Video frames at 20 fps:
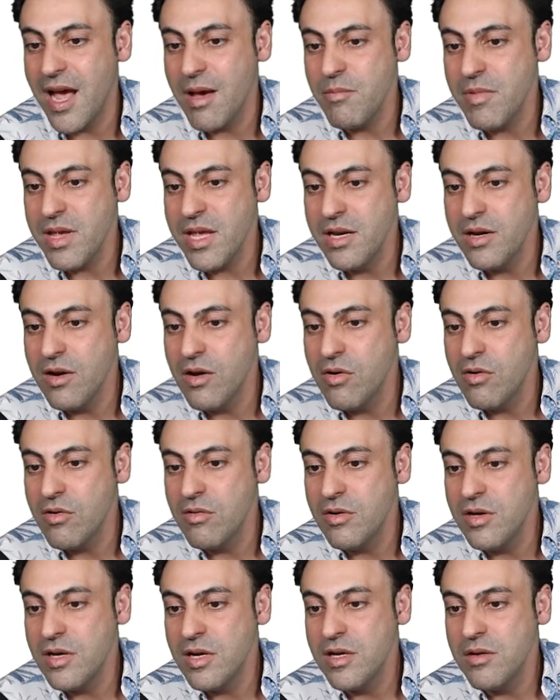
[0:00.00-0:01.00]

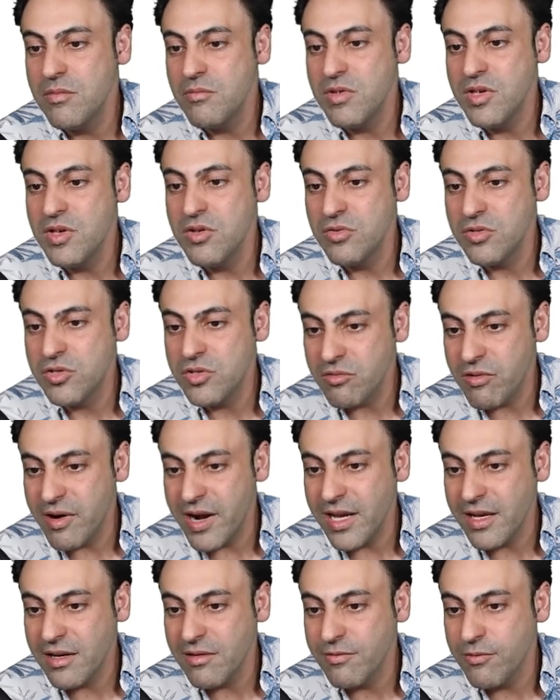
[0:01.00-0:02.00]
amino
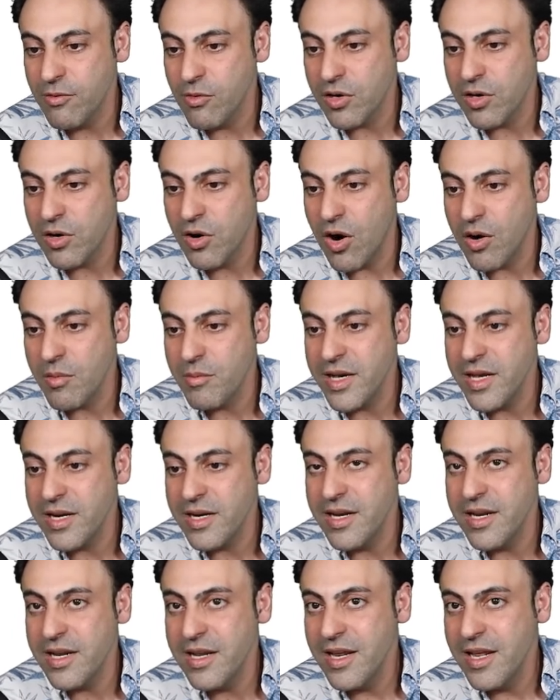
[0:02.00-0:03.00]
butyric 4
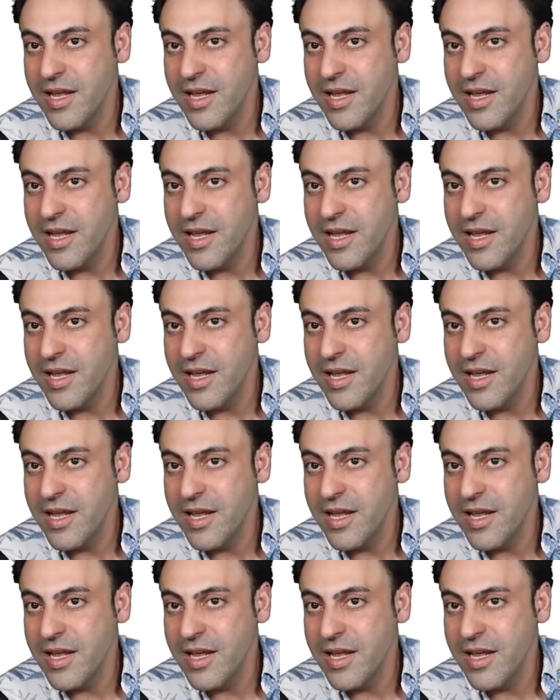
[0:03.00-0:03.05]
carbon.